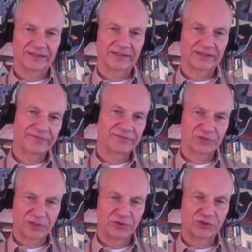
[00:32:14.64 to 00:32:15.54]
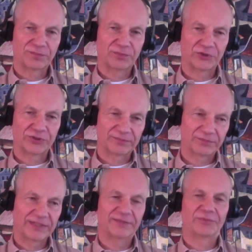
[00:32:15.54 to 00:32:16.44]
give them some more support and
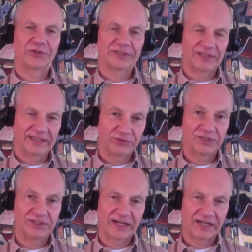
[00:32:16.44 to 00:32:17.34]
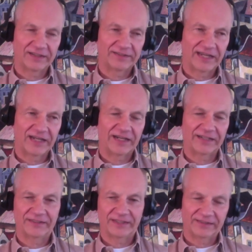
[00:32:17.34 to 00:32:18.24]
bring them more into the
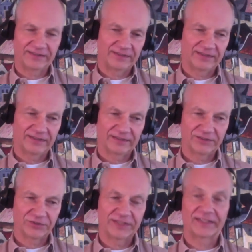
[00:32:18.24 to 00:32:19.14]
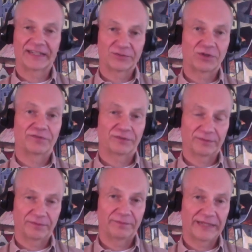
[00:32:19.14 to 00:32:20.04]
daylight, and so that they can grow
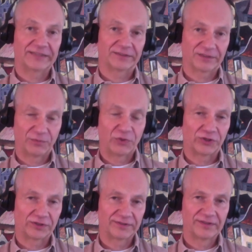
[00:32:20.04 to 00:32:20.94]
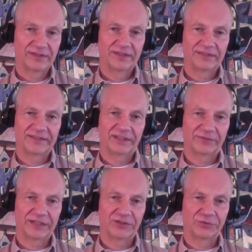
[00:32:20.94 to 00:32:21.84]
better or more than they are
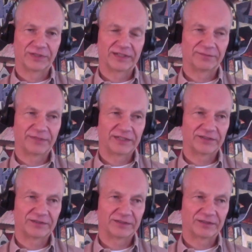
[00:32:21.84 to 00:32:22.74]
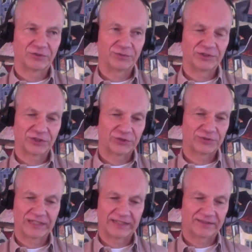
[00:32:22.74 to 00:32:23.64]
already doing. And by doing so,
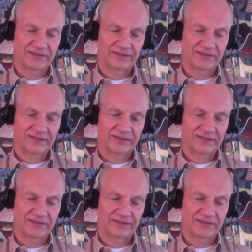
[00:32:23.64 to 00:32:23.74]
you get